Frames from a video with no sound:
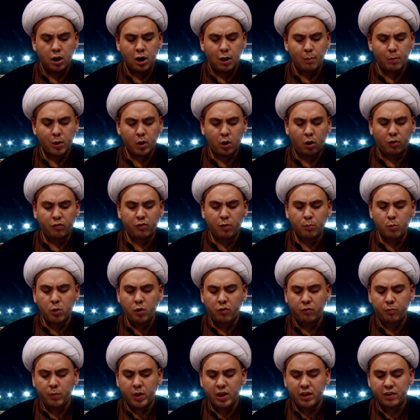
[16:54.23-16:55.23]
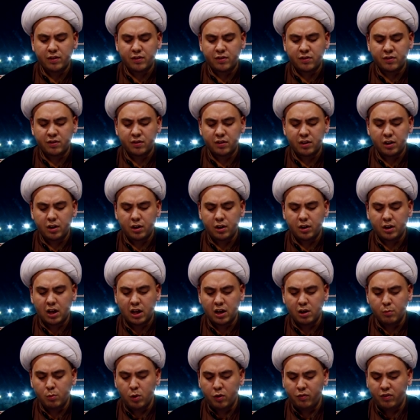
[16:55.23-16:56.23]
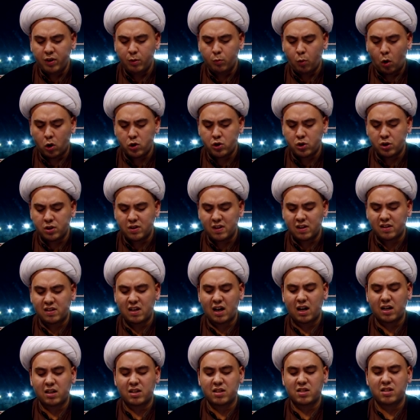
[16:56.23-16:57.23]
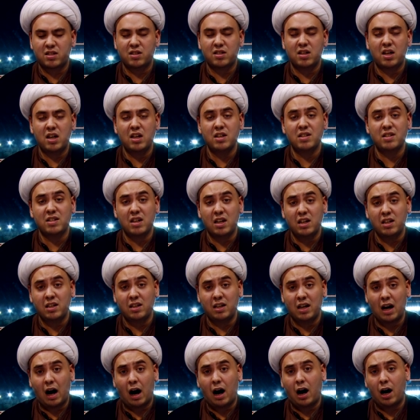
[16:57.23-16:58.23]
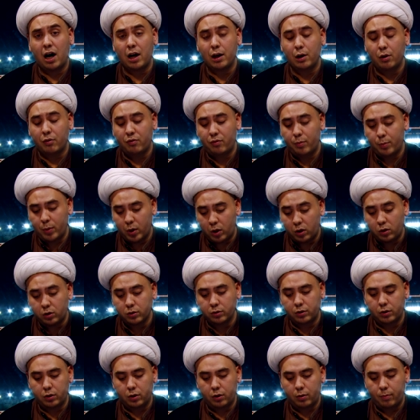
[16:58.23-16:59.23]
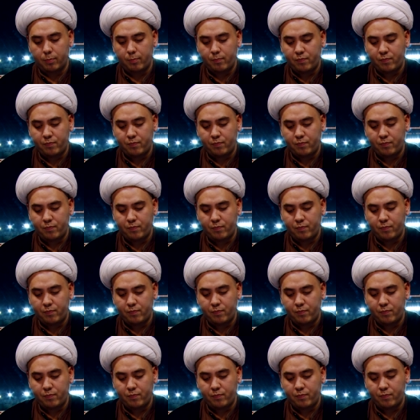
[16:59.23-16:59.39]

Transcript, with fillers: But all the movement that the movie watcher detects is in the eye of the beholder.